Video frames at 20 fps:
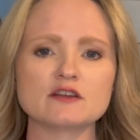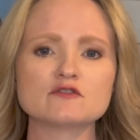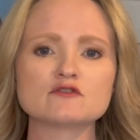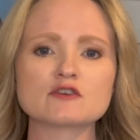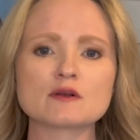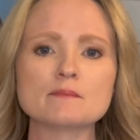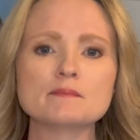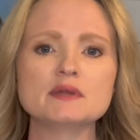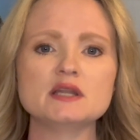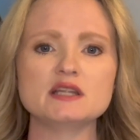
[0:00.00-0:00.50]

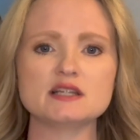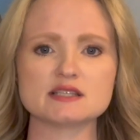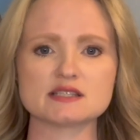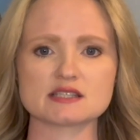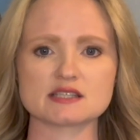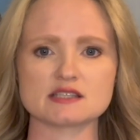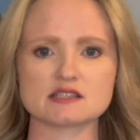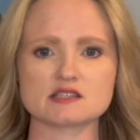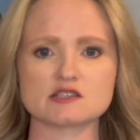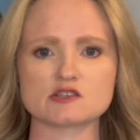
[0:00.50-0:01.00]
from
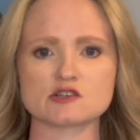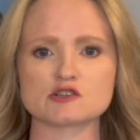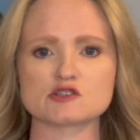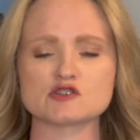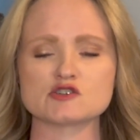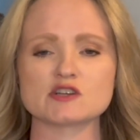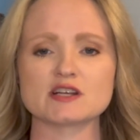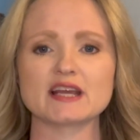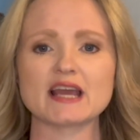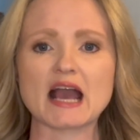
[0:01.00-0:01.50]
meniscus
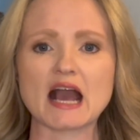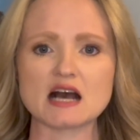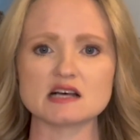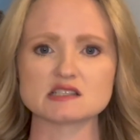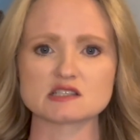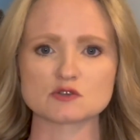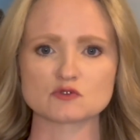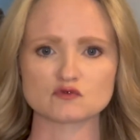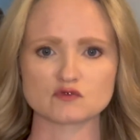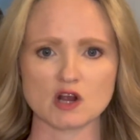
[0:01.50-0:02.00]
surgery as a
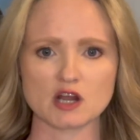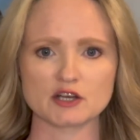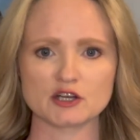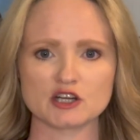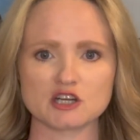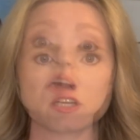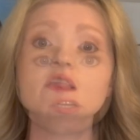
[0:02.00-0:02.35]
runner?